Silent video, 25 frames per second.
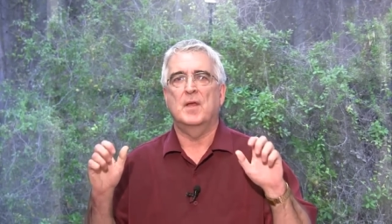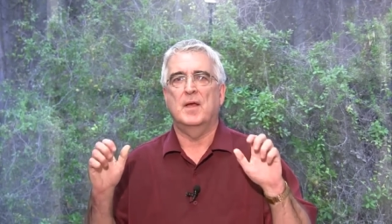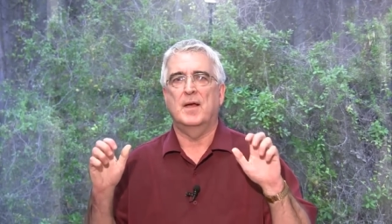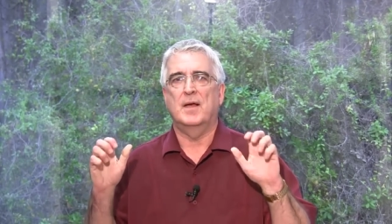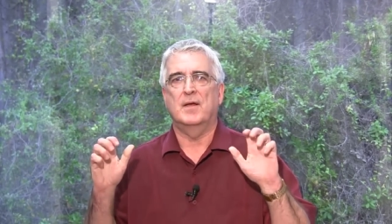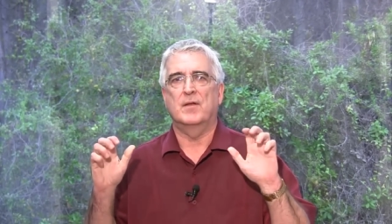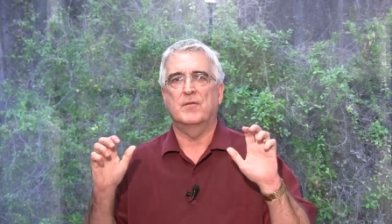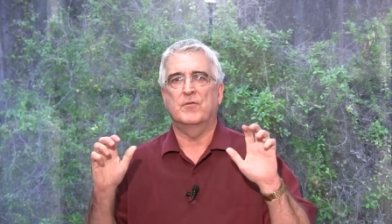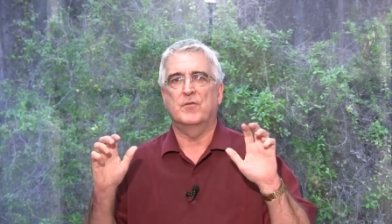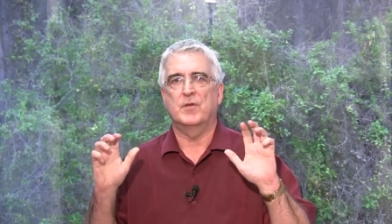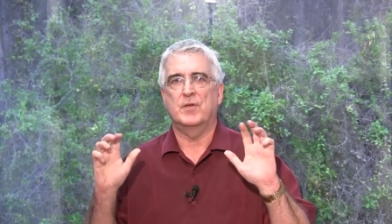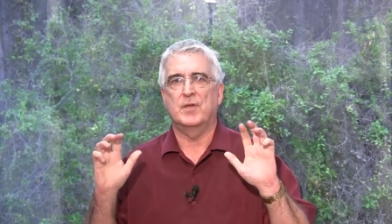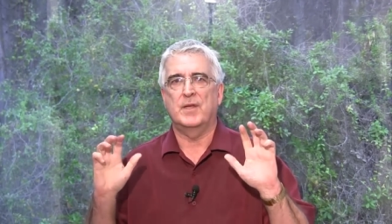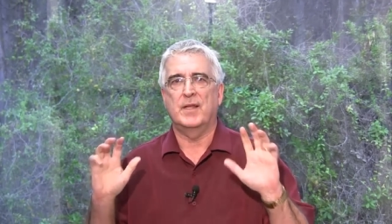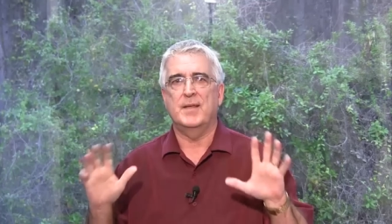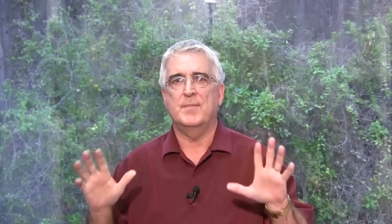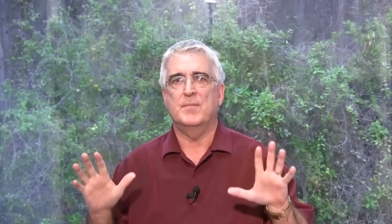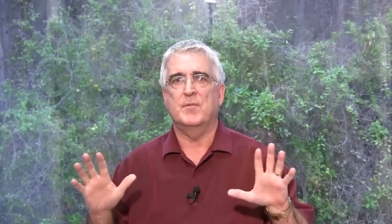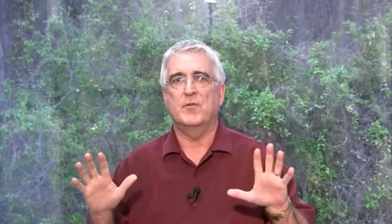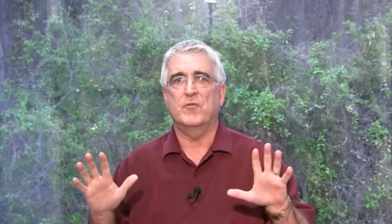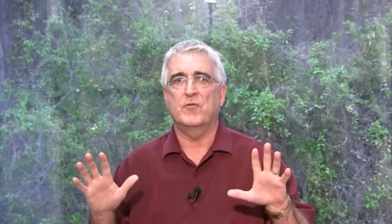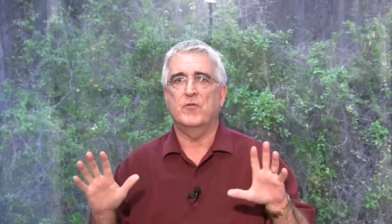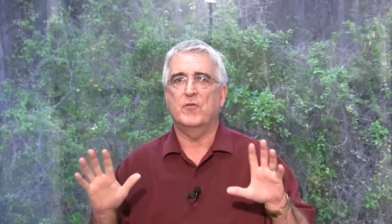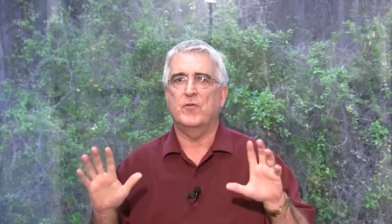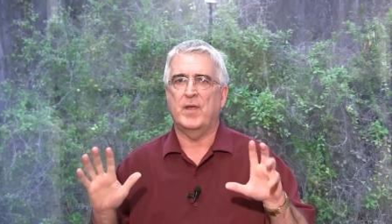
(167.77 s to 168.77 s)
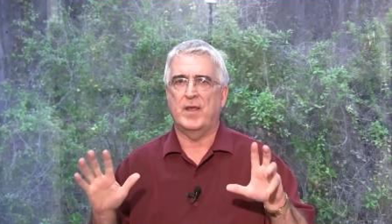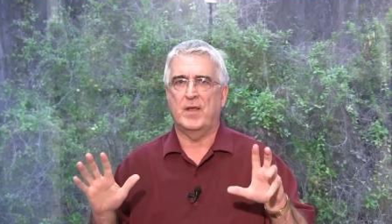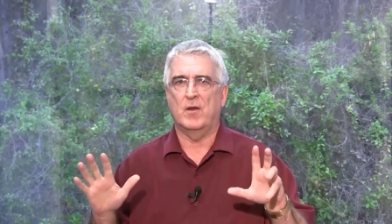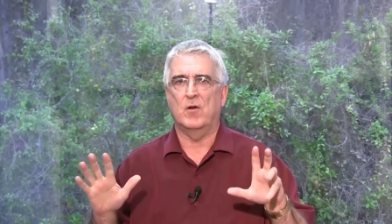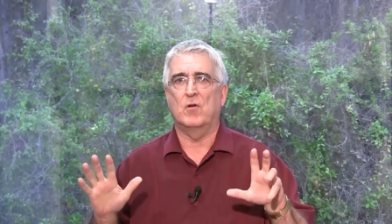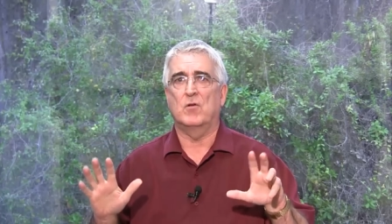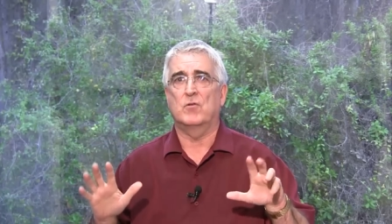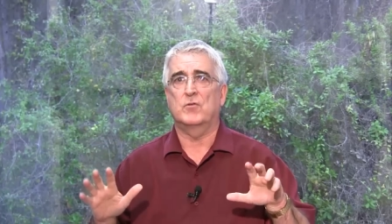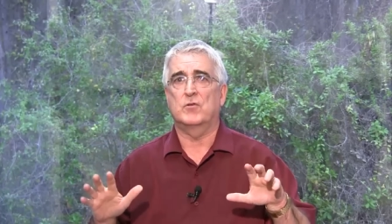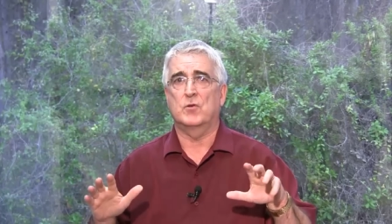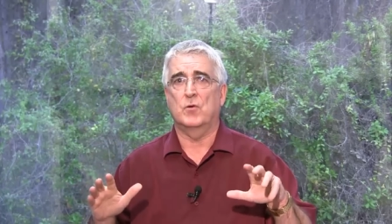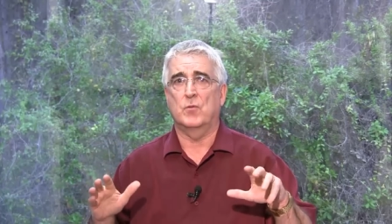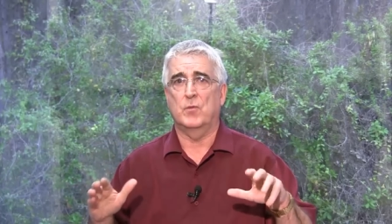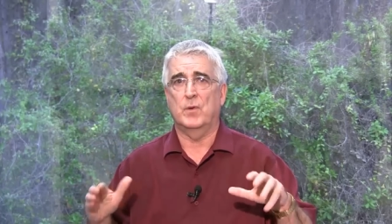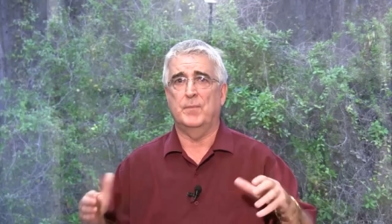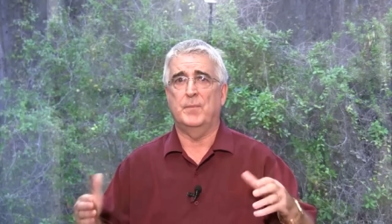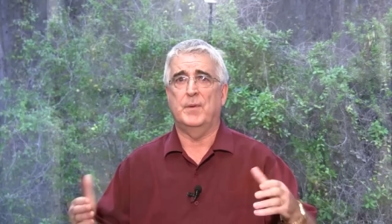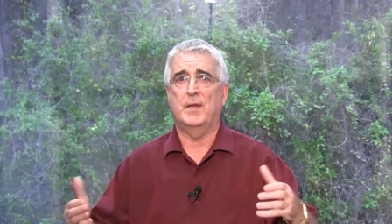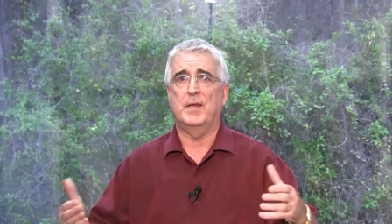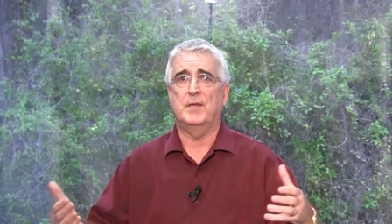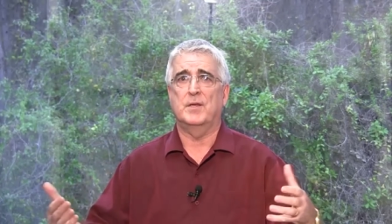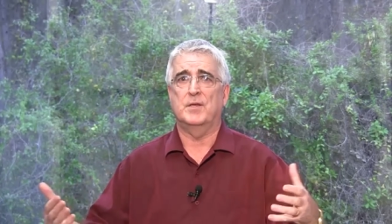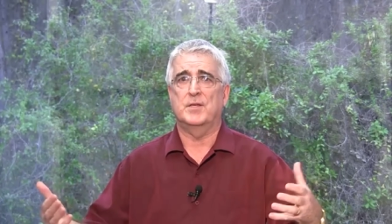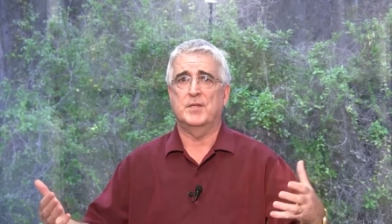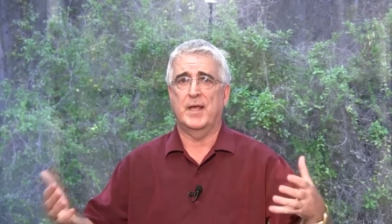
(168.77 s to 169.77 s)
uh, the demons, and also we
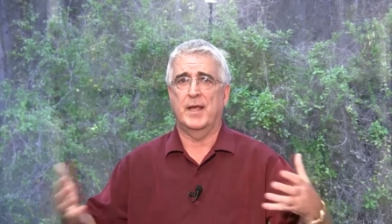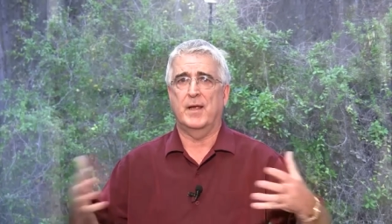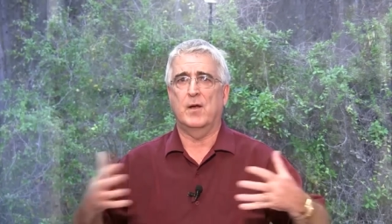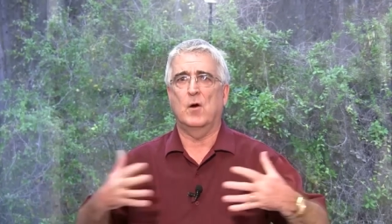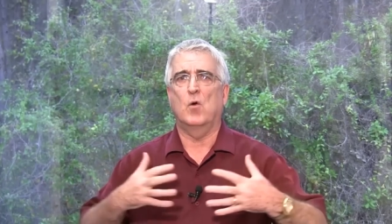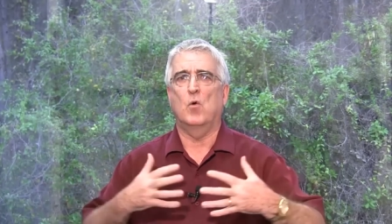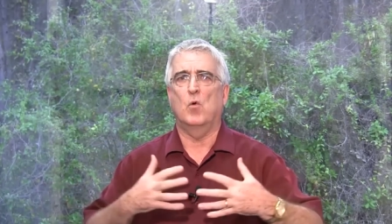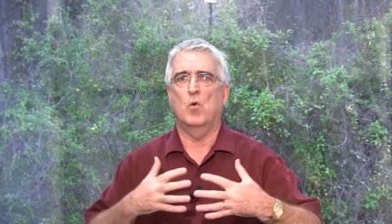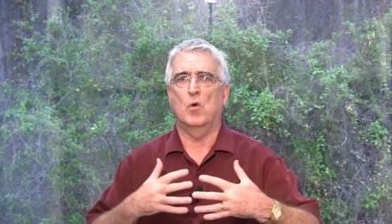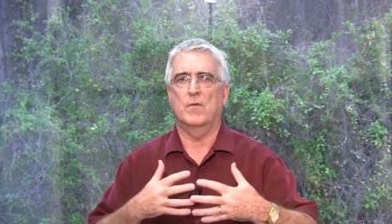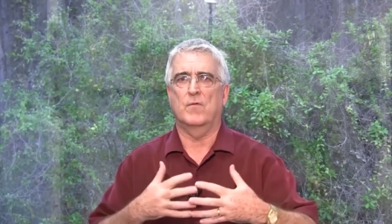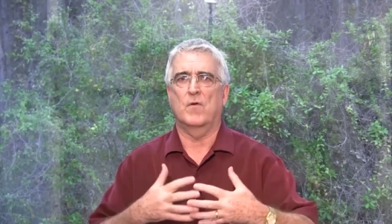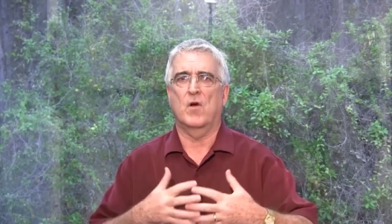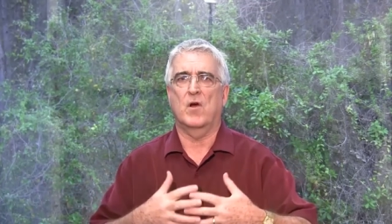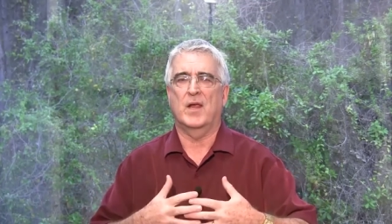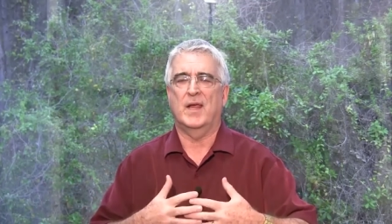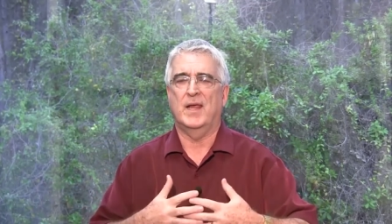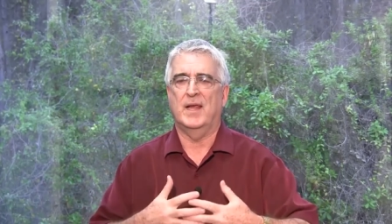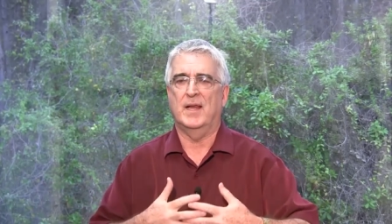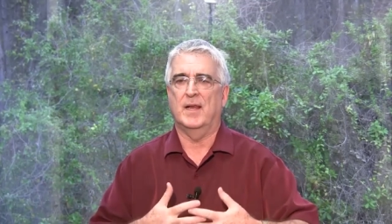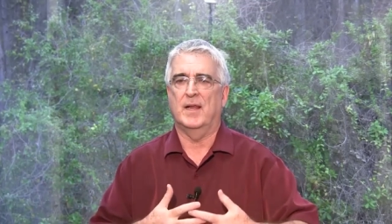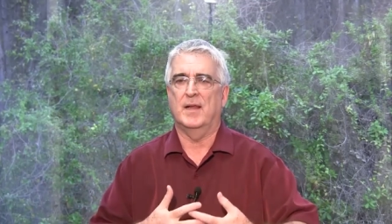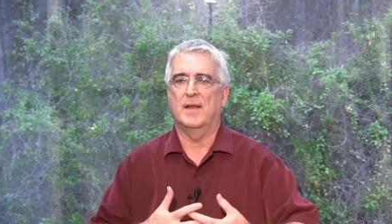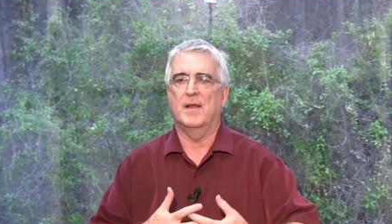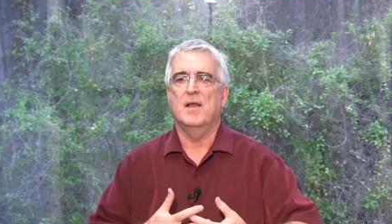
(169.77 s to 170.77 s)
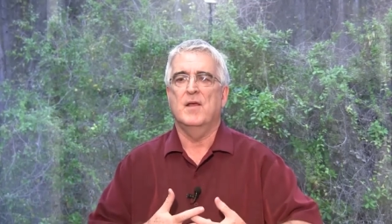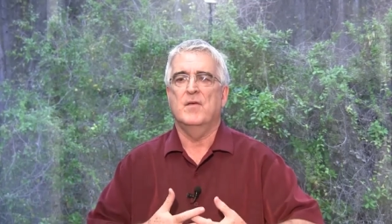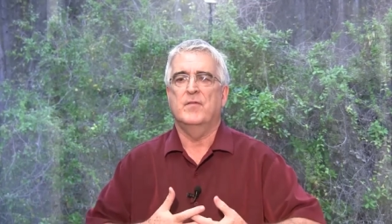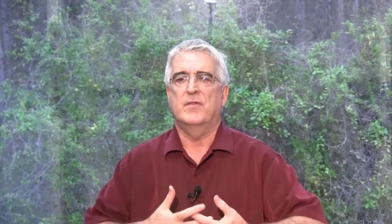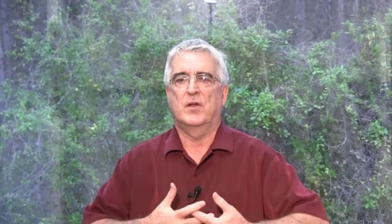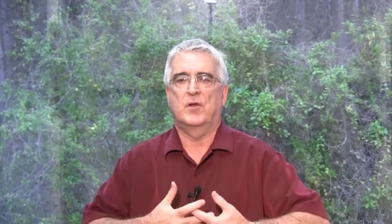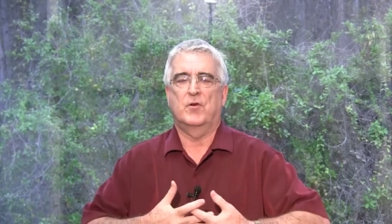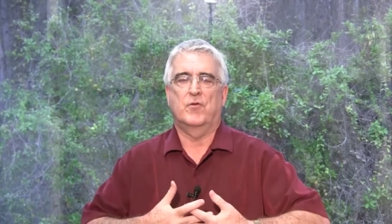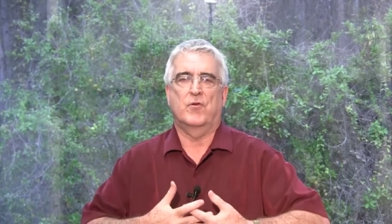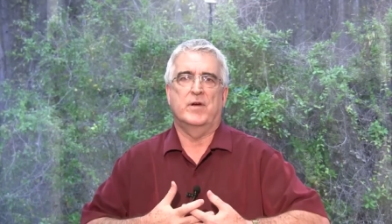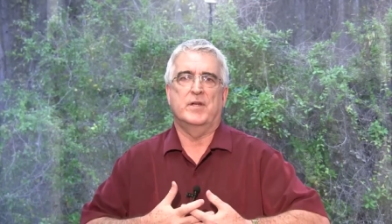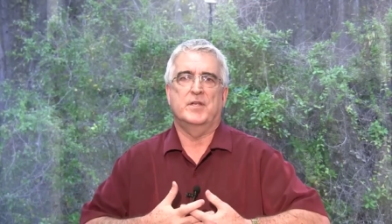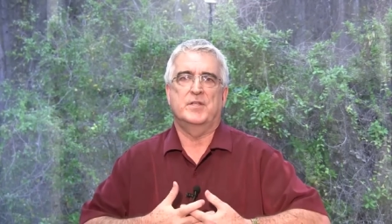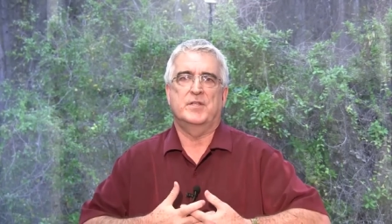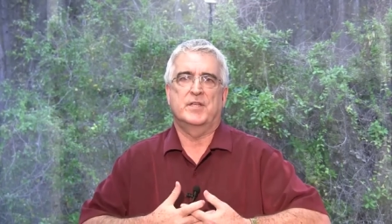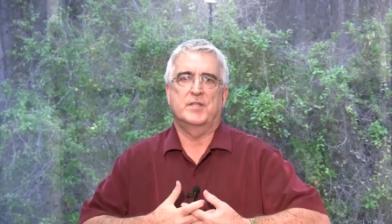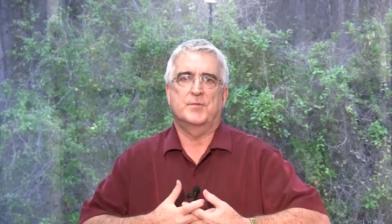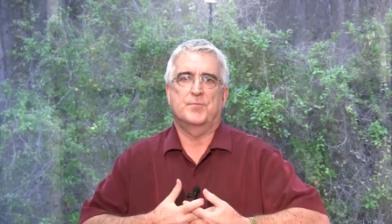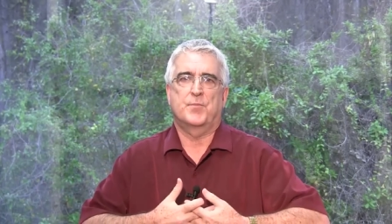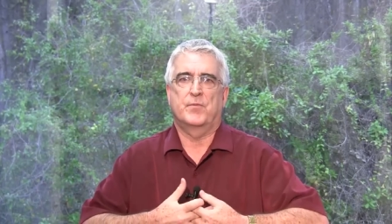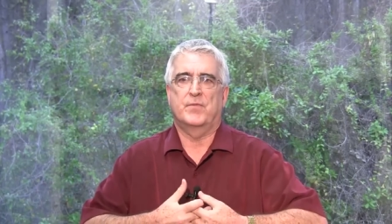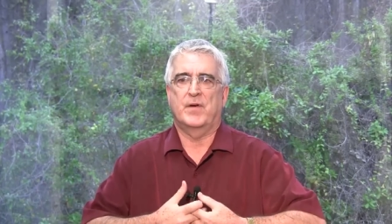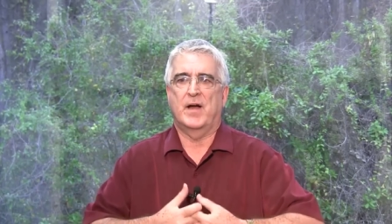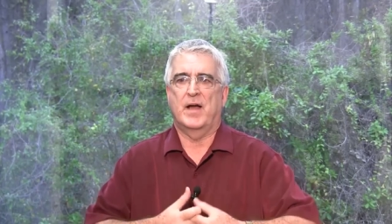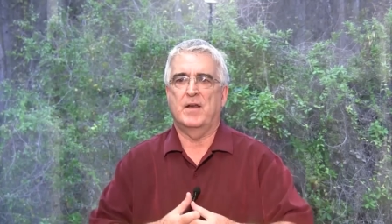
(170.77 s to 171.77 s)
need to take a hold of our healing that Christ
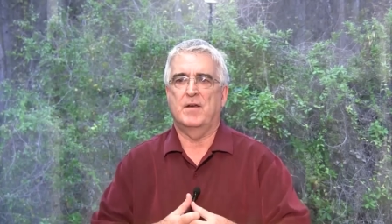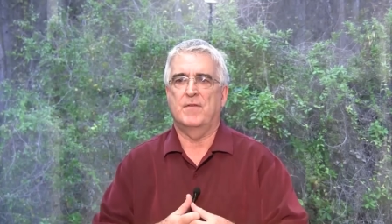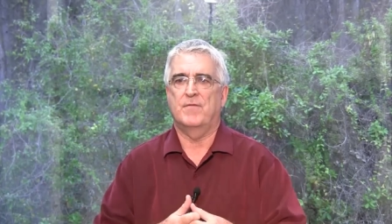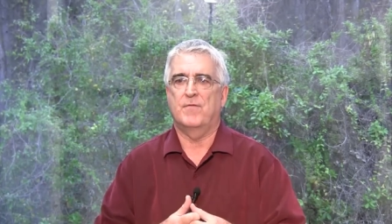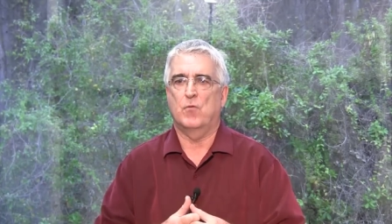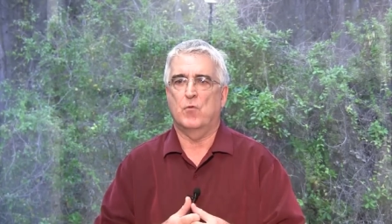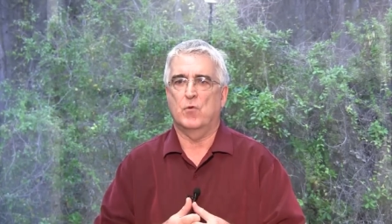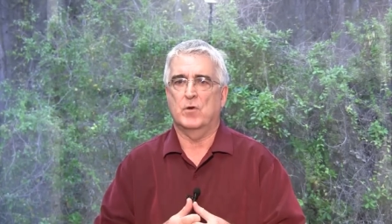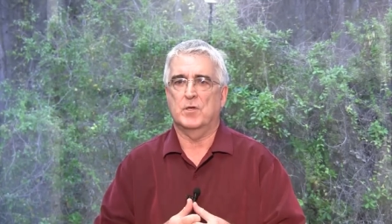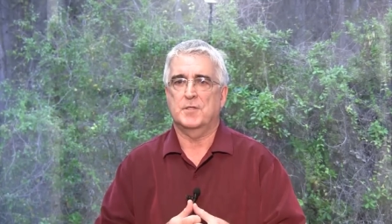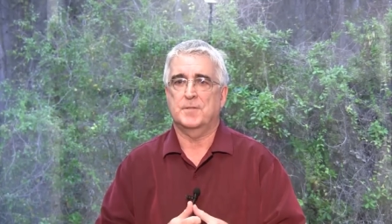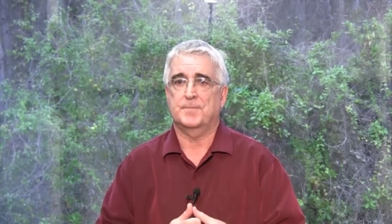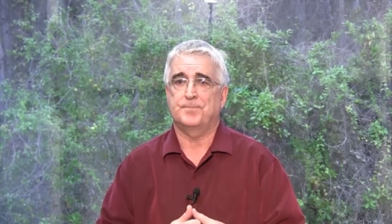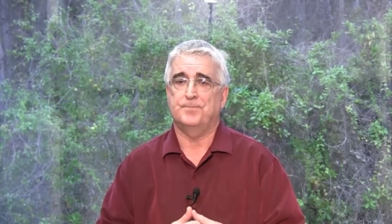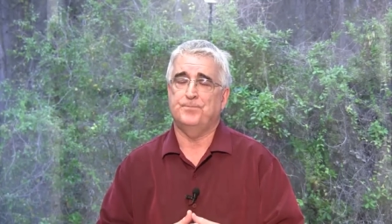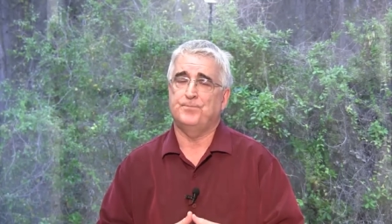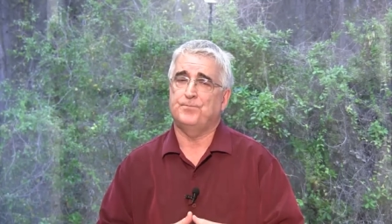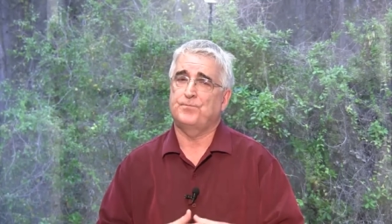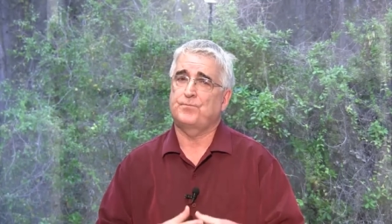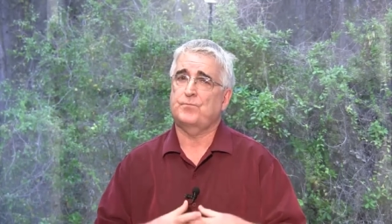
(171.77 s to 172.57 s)
has provided for us.